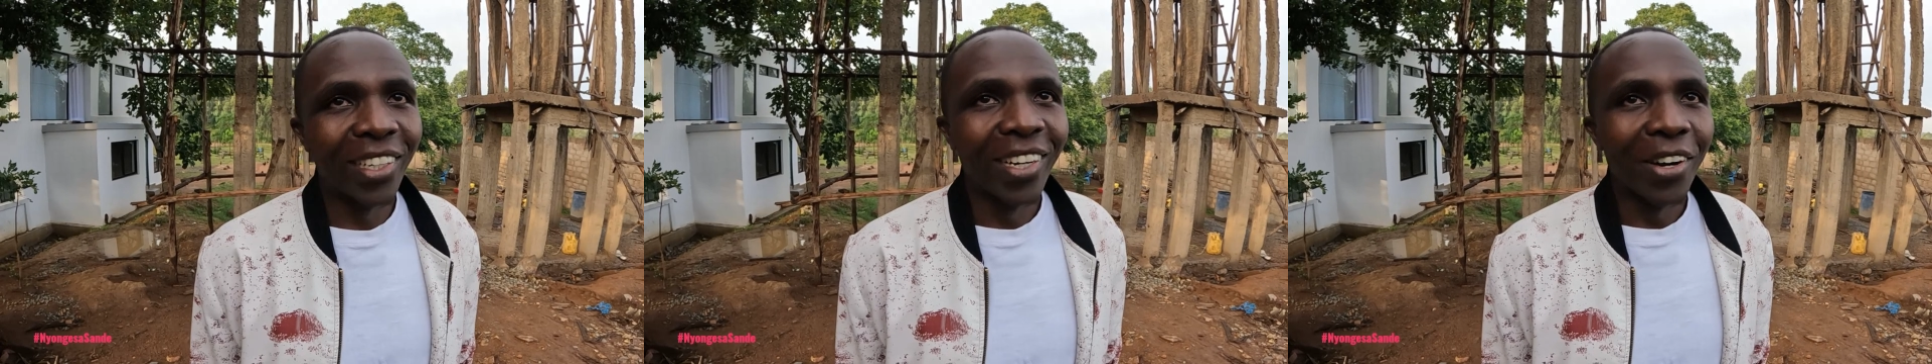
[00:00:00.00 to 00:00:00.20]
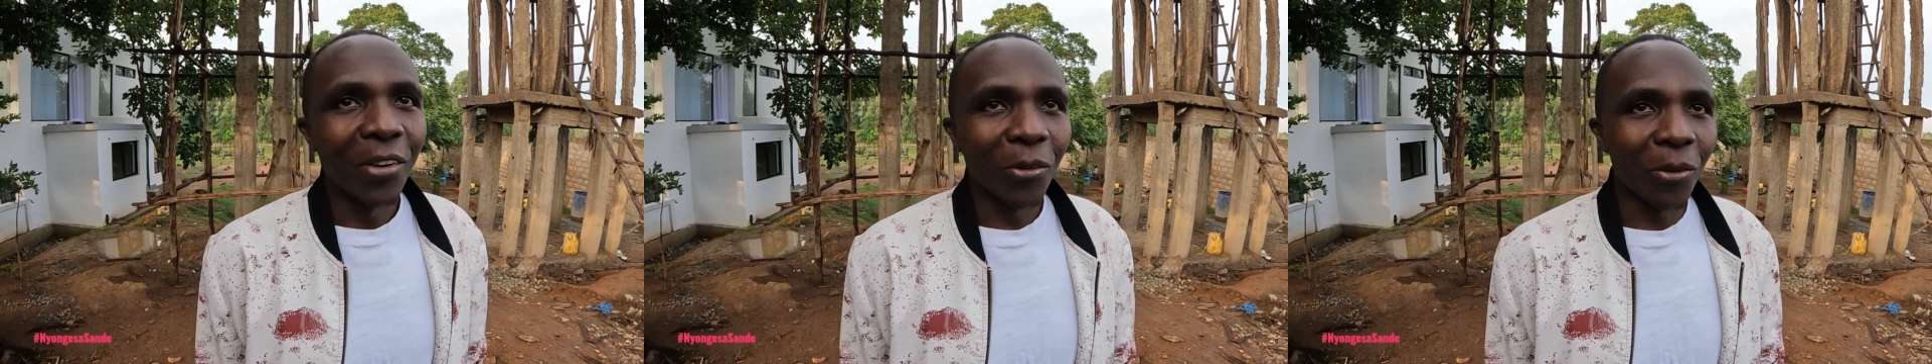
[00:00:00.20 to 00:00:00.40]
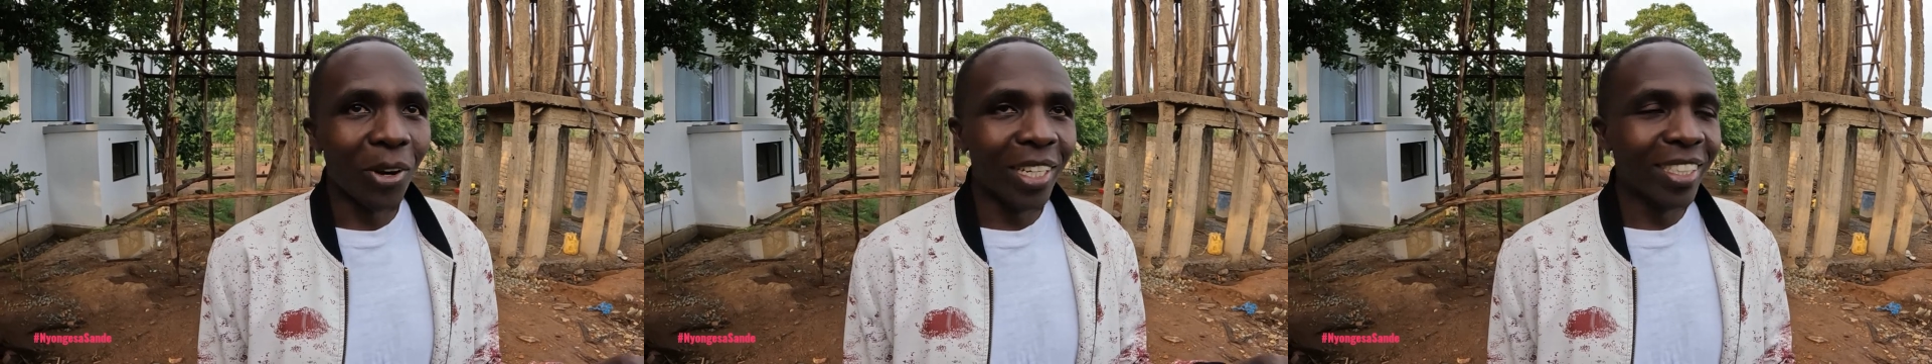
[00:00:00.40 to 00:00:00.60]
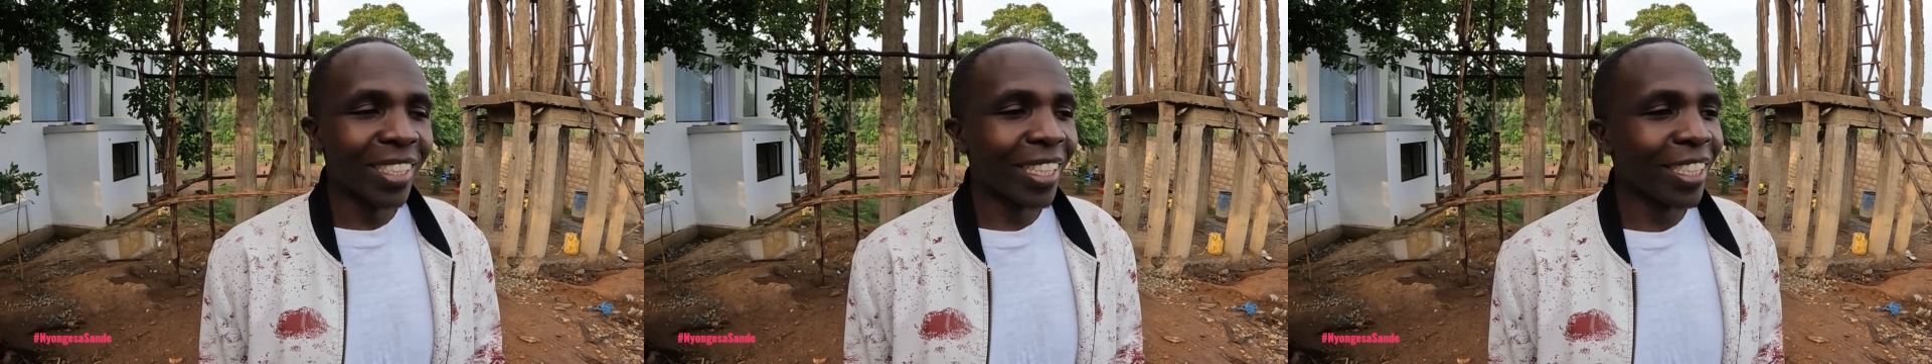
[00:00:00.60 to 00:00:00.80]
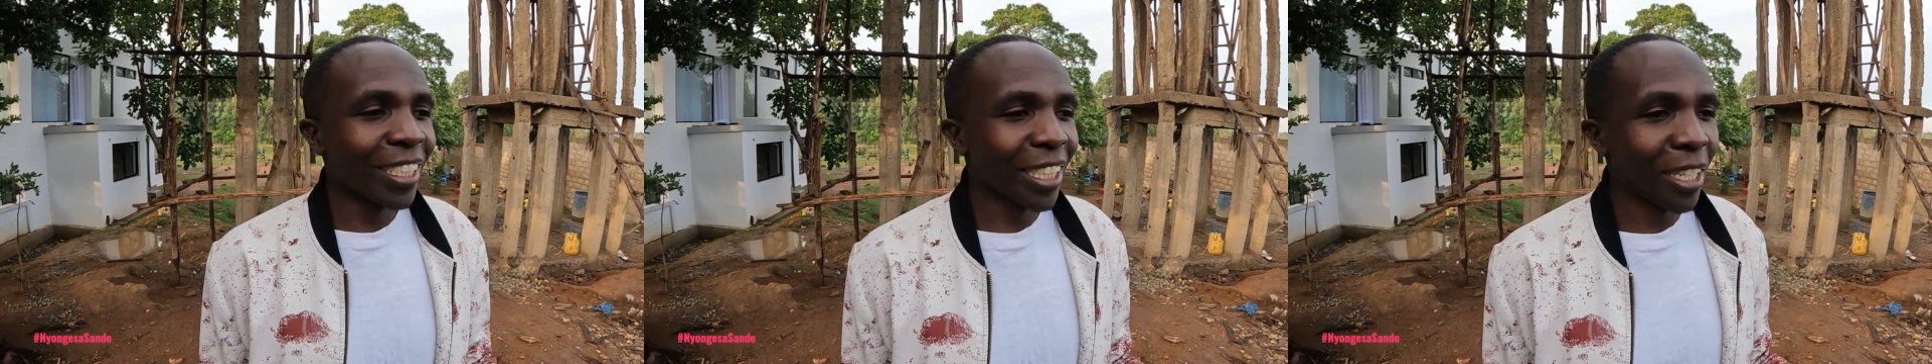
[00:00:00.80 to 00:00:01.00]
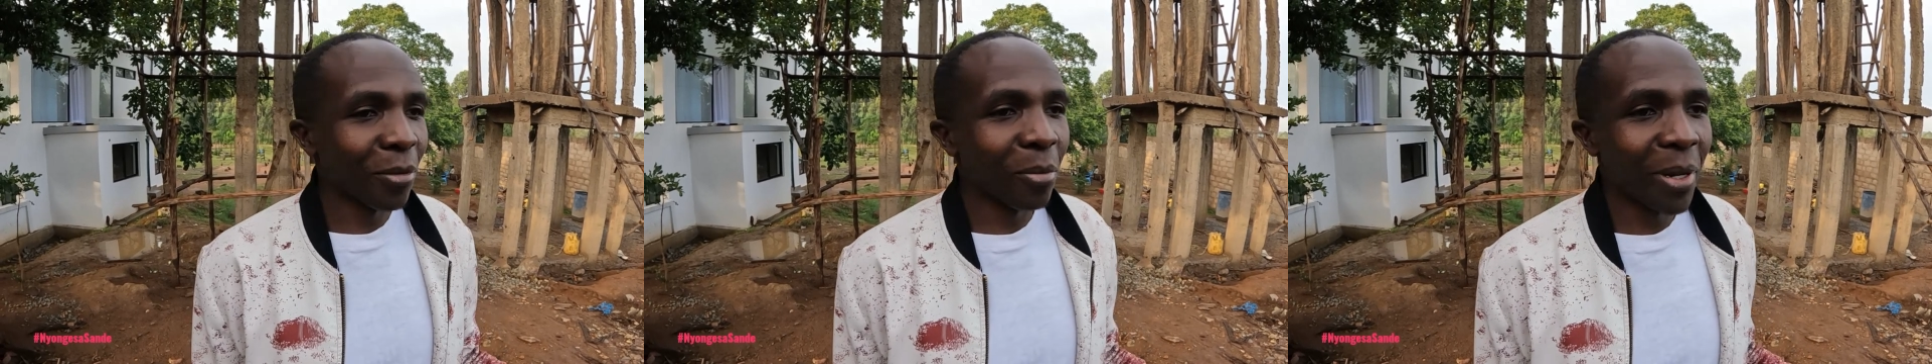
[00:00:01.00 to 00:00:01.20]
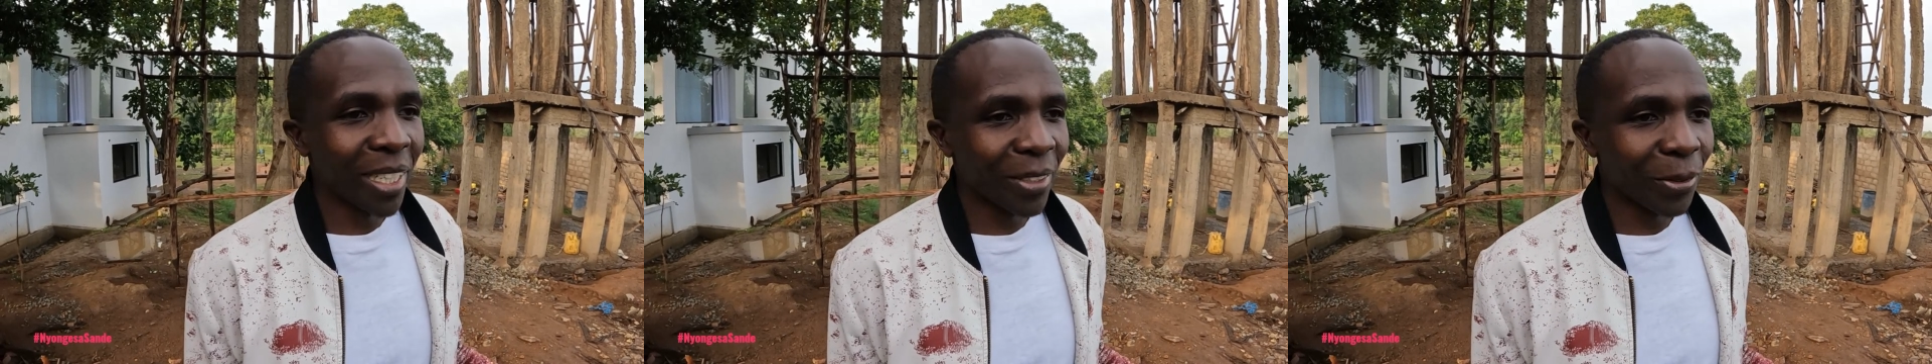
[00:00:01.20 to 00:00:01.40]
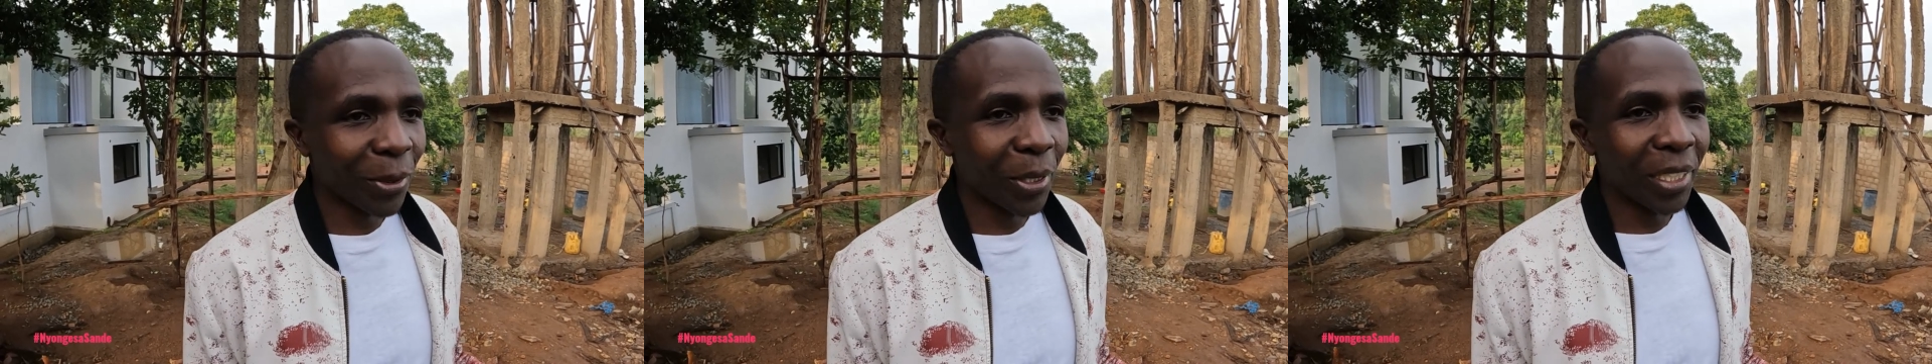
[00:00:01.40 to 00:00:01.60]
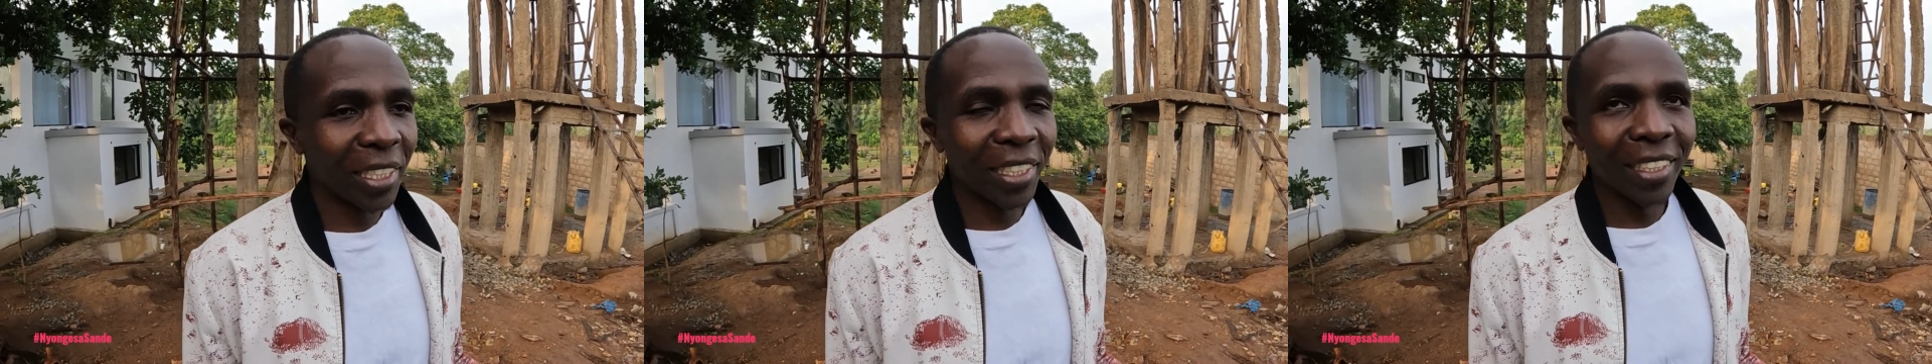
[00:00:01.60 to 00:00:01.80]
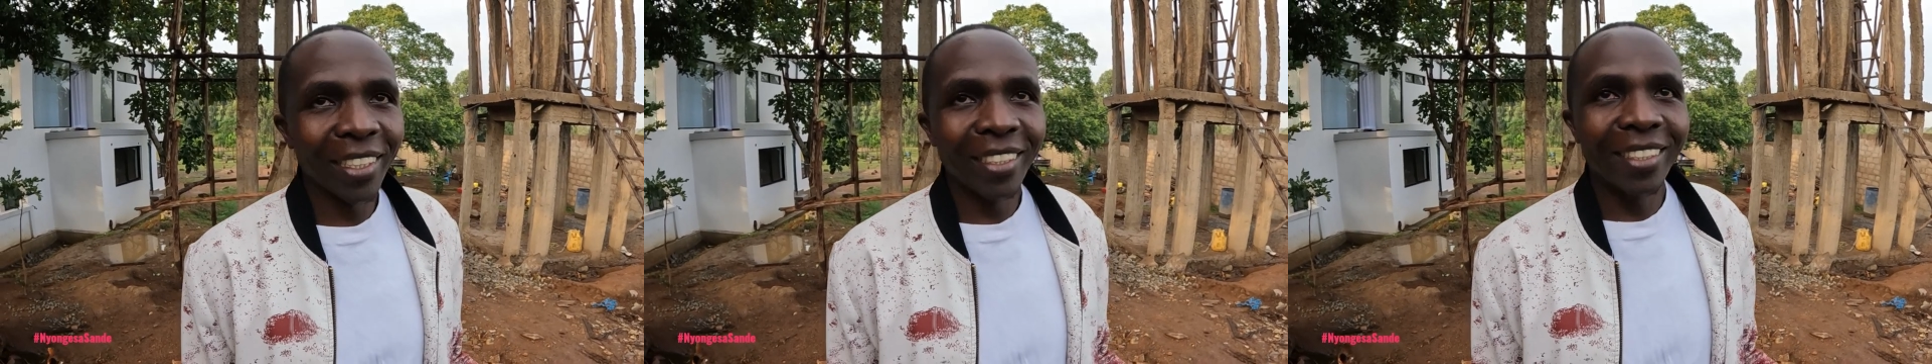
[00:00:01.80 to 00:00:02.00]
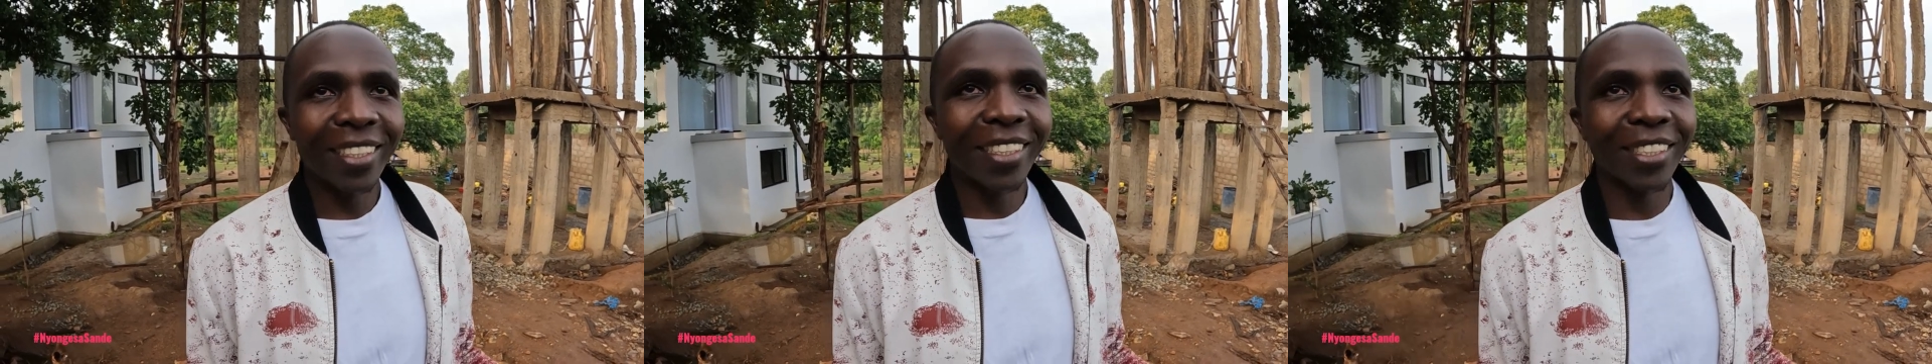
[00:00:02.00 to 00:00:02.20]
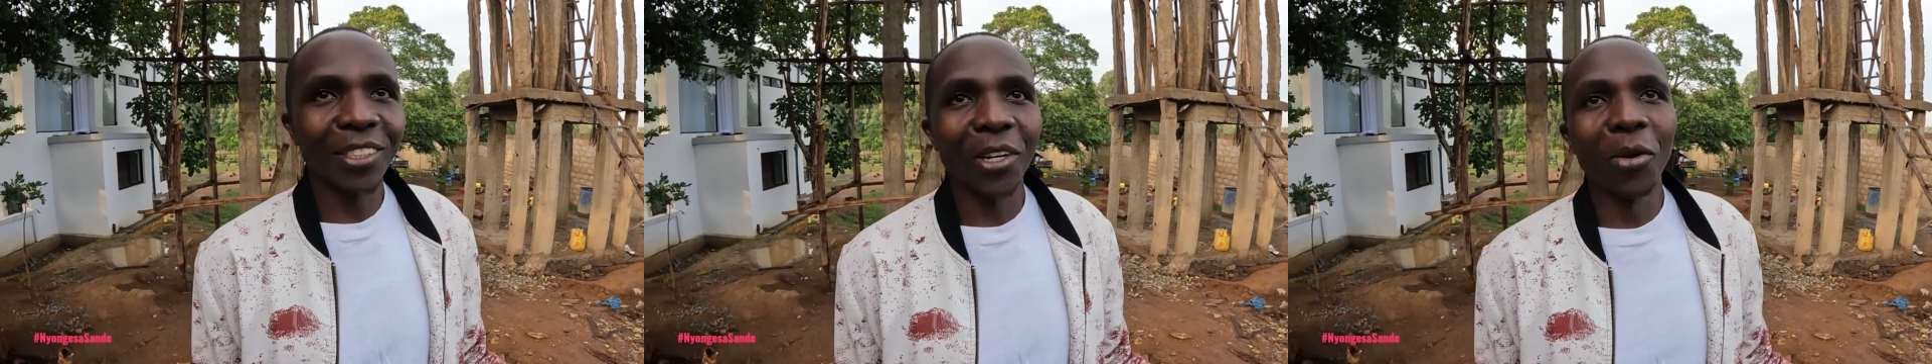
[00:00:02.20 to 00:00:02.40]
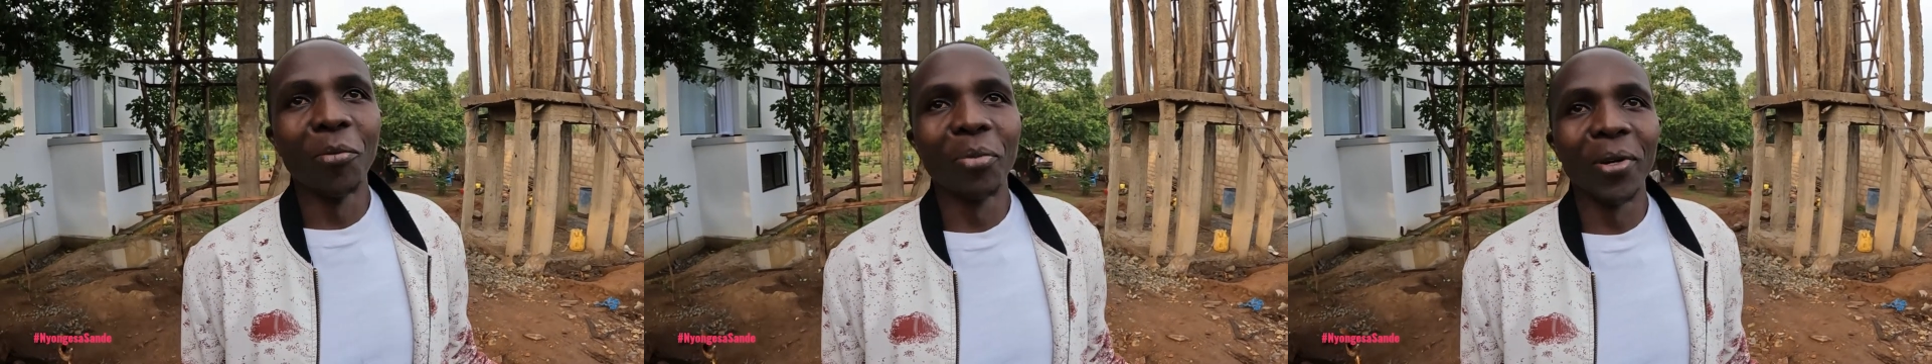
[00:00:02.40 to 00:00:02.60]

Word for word: you are already Once successful. I step my foot in his yeah,